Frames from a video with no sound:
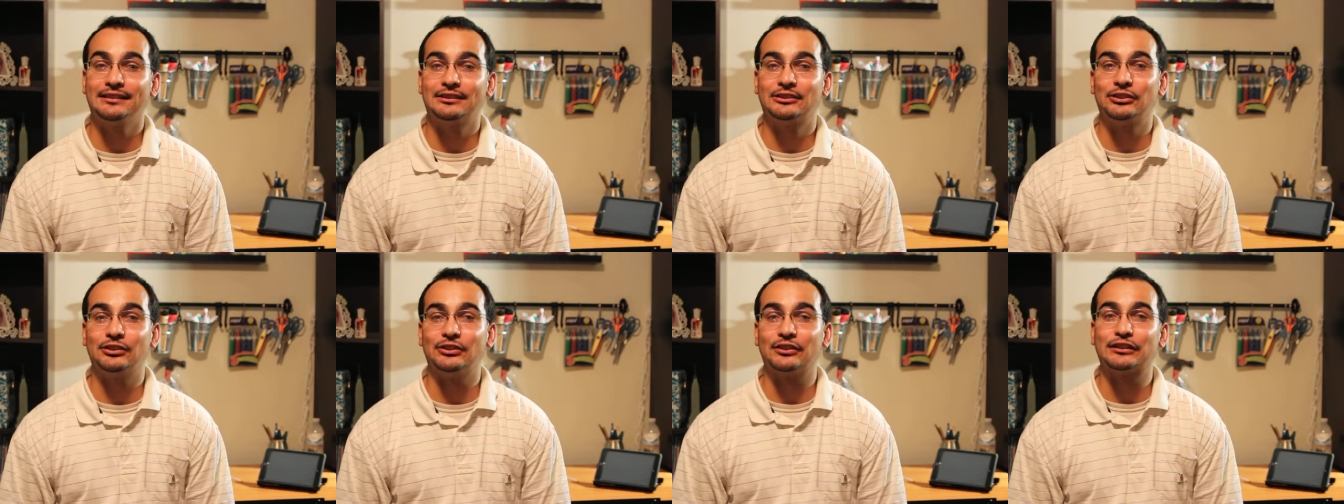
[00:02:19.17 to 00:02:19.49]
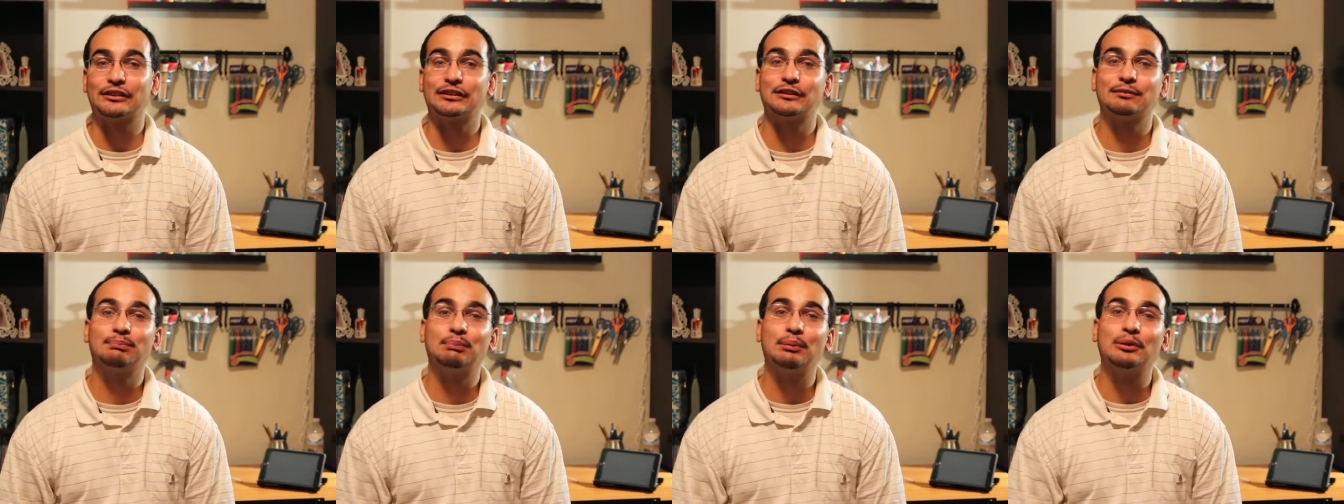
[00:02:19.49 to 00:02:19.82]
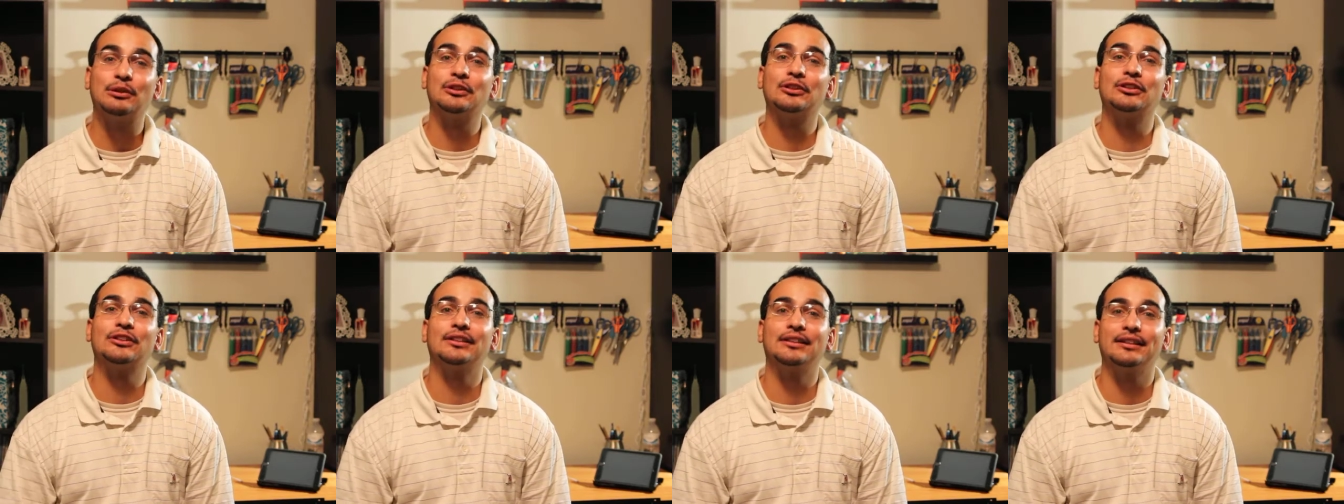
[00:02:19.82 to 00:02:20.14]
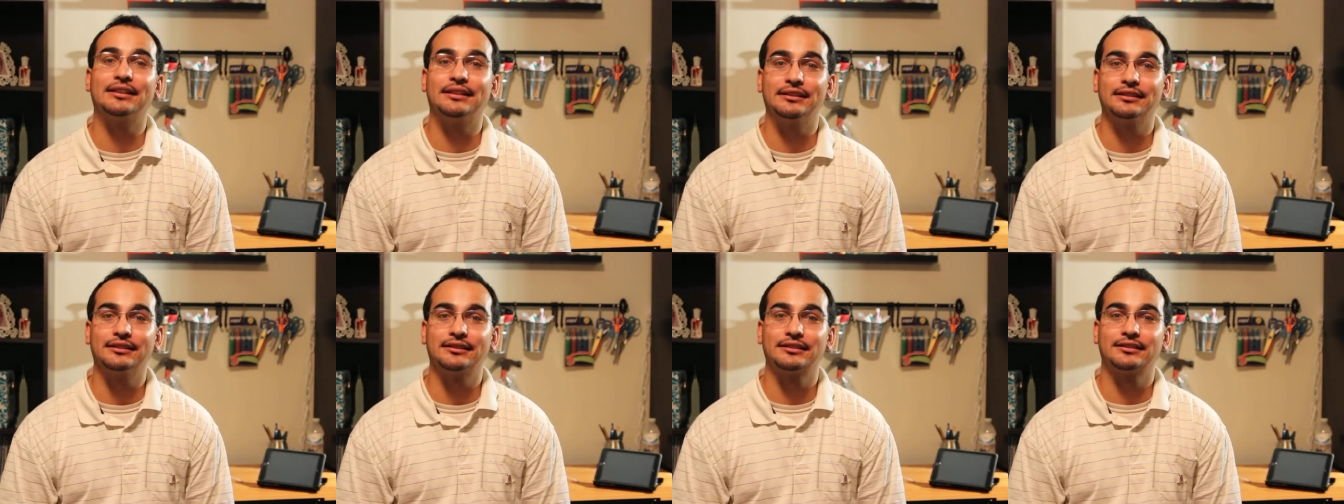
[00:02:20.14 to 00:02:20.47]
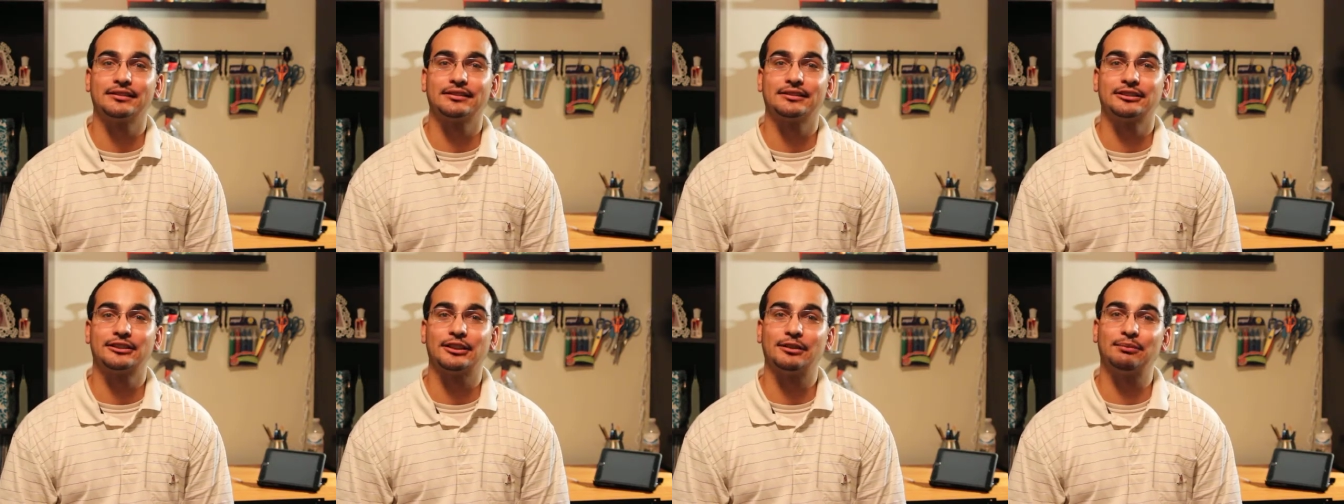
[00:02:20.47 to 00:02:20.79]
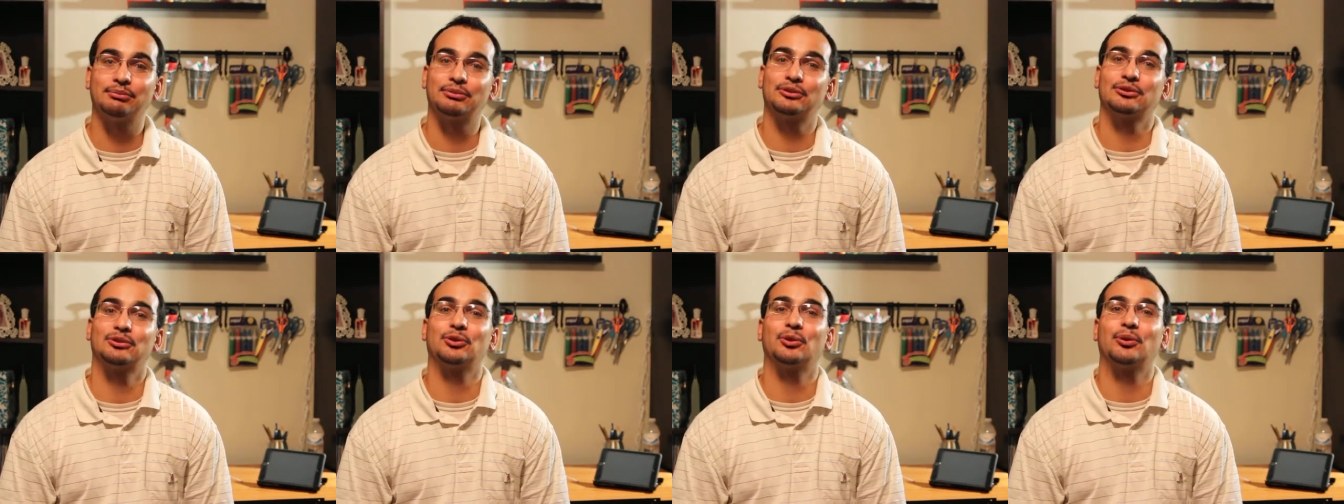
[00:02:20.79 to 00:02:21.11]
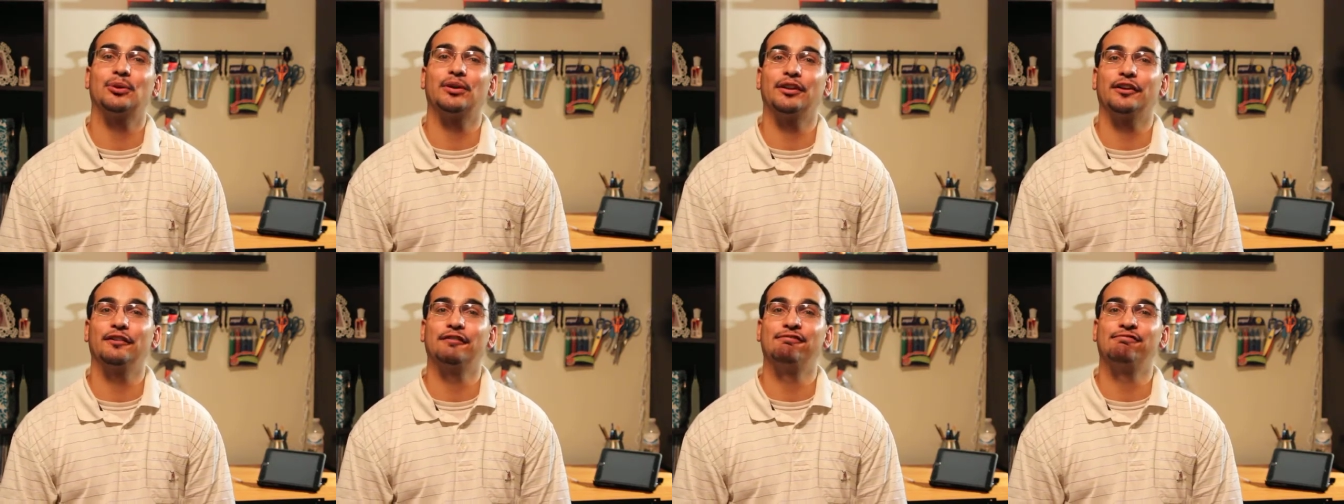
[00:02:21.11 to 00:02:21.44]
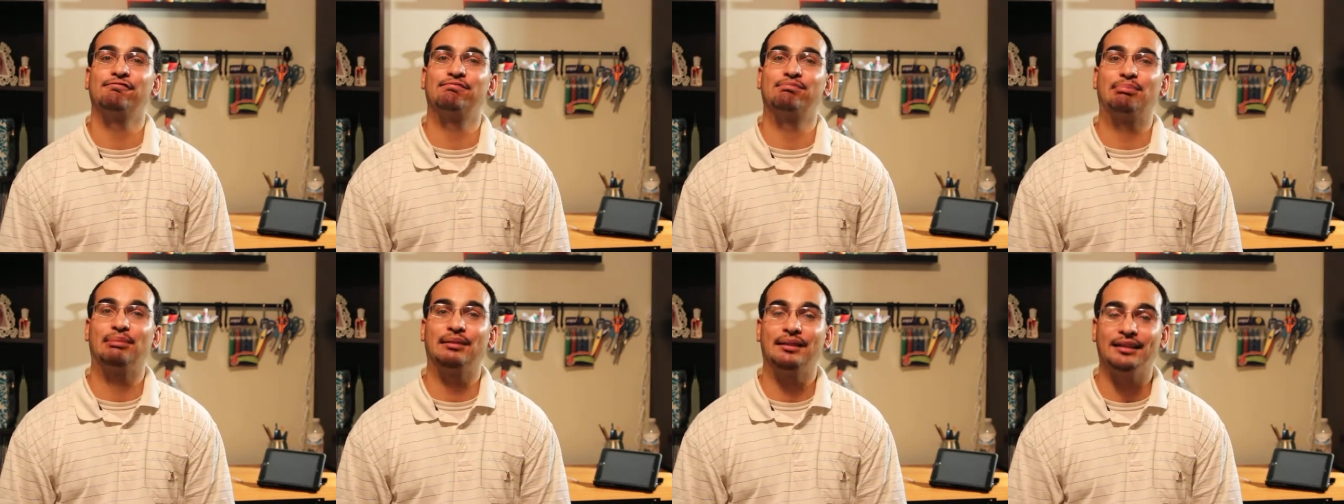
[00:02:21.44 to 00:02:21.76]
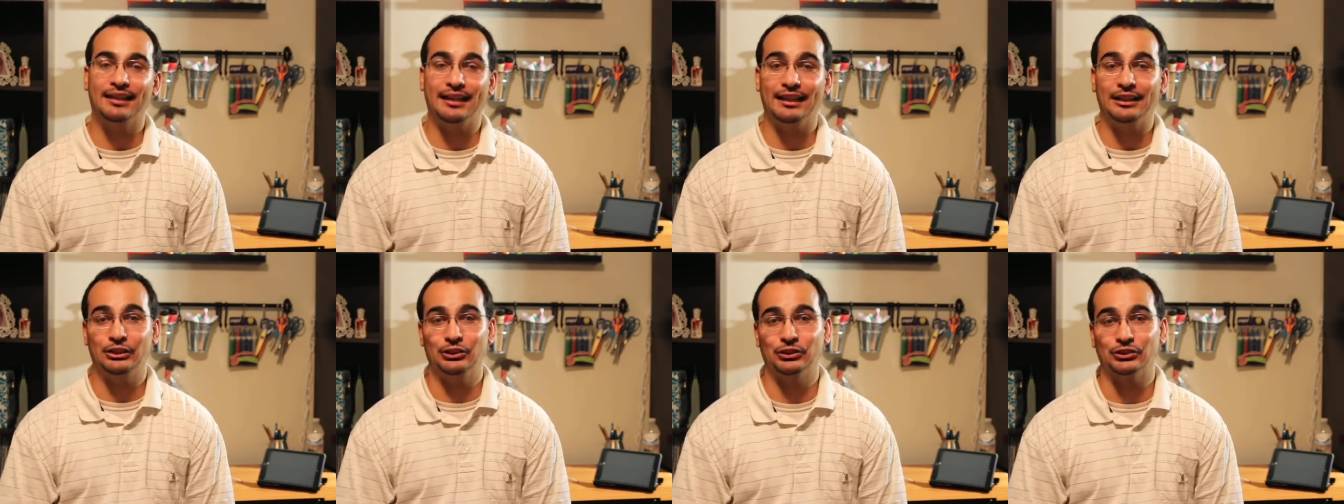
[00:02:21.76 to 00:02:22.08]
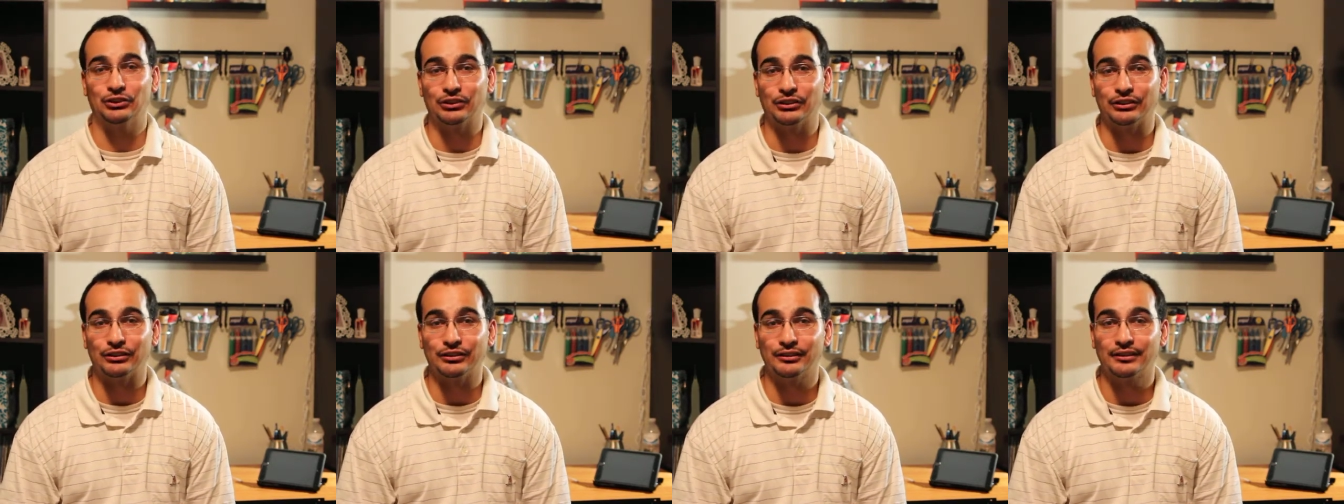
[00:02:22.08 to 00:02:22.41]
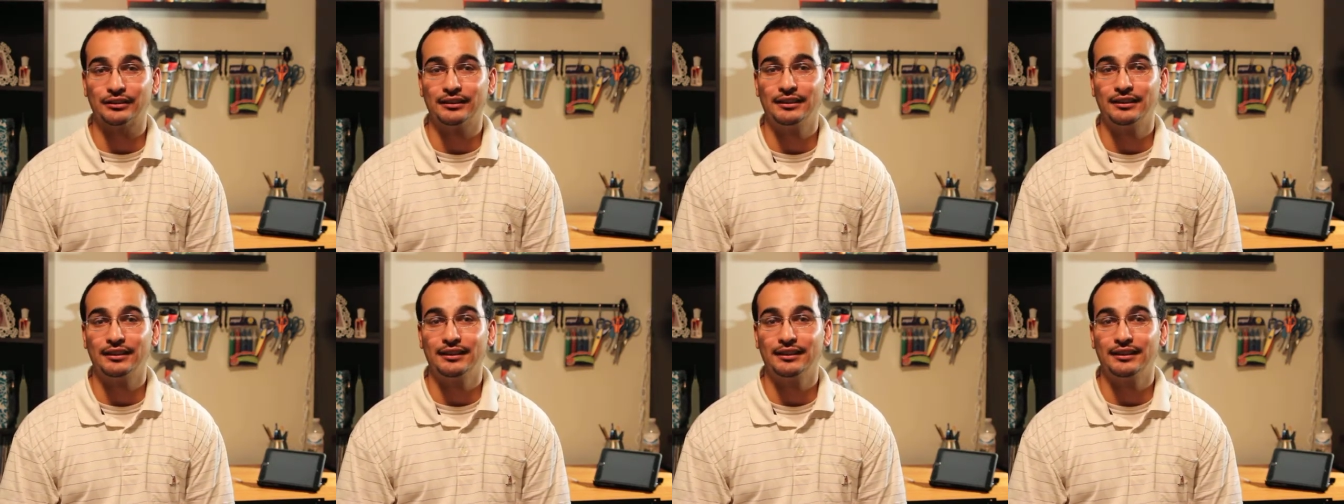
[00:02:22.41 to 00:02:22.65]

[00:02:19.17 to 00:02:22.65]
to experience some sort of pleasure